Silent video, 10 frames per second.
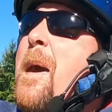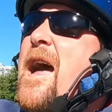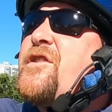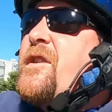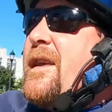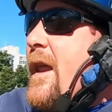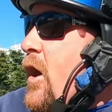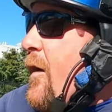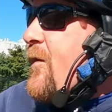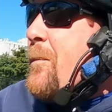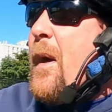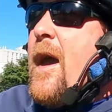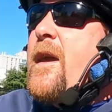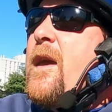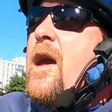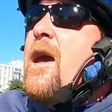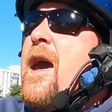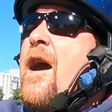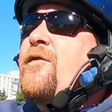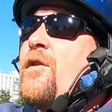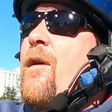imagine getting off your bike after